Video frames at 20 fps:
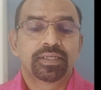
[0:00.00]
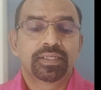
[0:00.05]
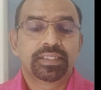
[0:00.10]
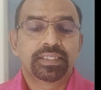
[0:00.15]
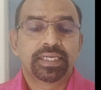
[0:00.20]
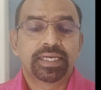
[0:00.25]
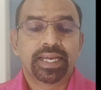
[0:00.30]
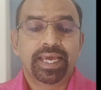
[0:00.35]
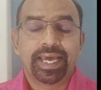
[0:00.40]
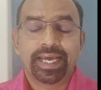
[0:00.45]

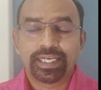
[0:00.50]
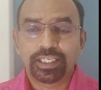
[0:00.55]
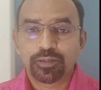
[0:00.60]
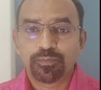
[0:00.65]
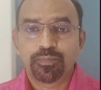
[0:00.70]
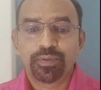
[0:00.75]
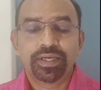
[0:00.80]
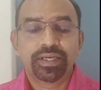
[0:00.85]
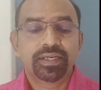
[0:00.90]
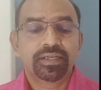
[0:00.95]
then
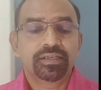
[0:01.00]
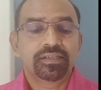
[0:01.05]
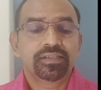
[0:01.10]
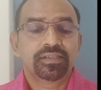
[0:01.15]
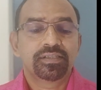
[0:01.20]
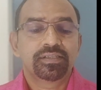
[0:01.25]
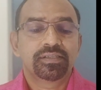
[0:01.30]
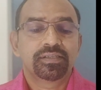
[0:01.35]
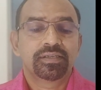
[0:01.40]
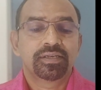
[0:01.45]

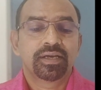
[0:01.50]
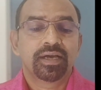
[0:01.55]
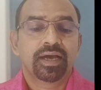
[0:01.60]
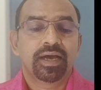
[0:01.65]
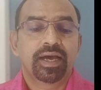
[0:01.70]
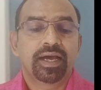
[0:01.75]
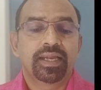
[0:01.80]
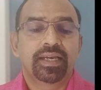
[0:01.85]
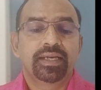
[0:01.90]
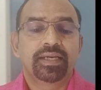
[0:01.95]
experience
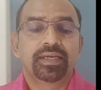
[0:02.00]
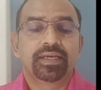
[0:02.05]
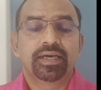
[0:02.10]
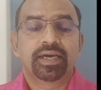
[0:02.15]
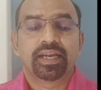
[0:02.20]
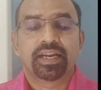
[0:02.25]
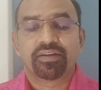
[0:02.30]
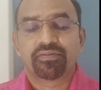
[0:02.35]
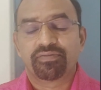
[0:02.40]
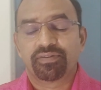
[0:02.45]
and
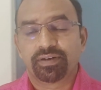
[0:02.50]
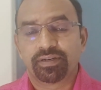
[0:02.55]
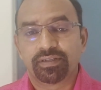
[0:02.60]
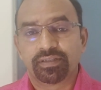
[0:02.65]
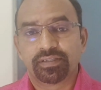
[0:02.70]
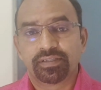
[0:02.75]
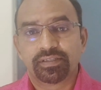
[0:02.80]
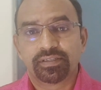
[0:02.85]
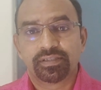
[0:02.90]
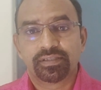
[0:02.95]

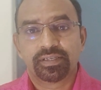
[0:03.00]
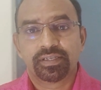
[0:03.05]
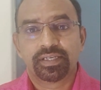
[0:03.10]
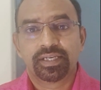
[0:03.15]
reference.